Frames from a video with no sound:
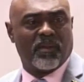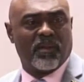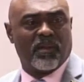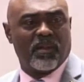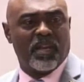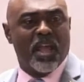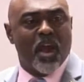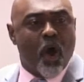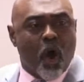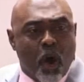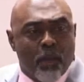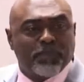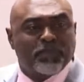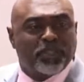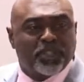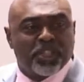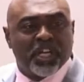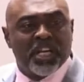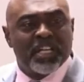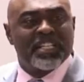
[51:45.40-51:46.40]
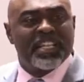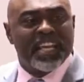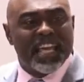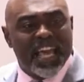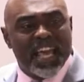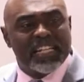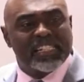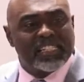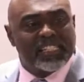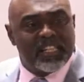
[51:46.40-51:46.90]
The option
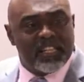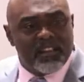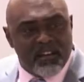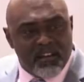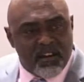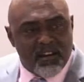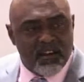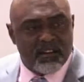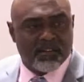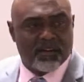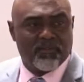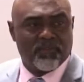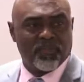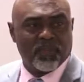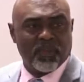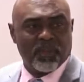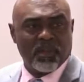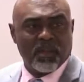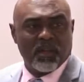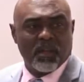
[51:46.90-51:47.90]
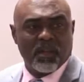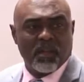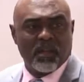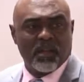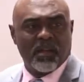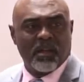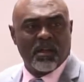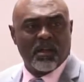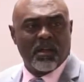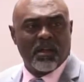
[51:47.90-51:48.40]
is there.
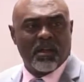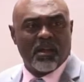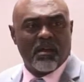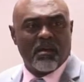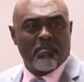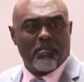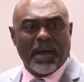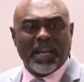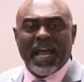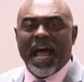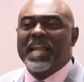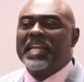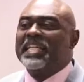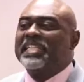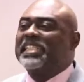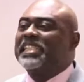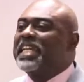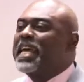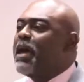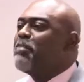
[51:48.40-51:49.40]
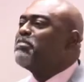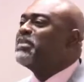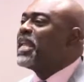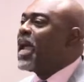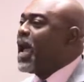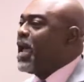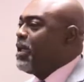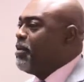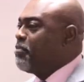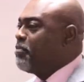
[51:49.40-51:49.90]
But at the same
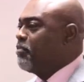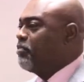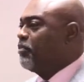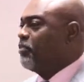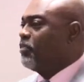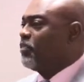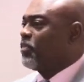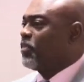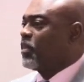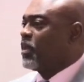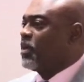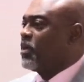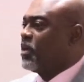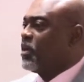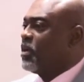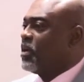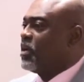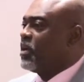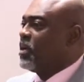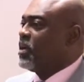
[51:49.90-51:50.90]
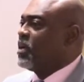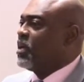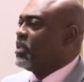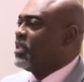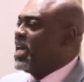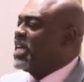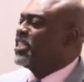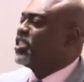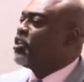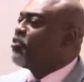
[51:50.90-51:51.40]
time,
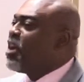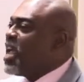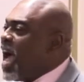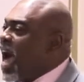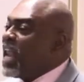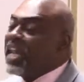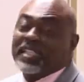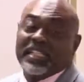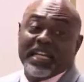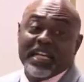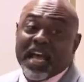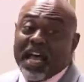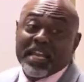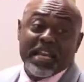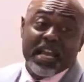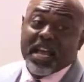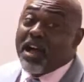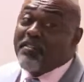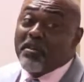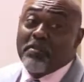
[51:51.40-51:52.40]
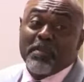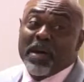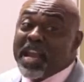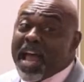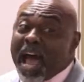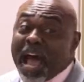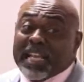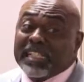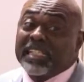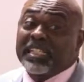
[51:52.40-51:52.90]
there's the reality that the government
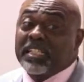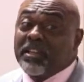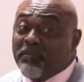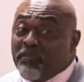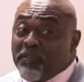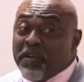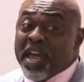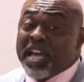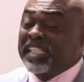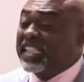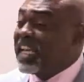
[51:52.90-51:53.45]
has to face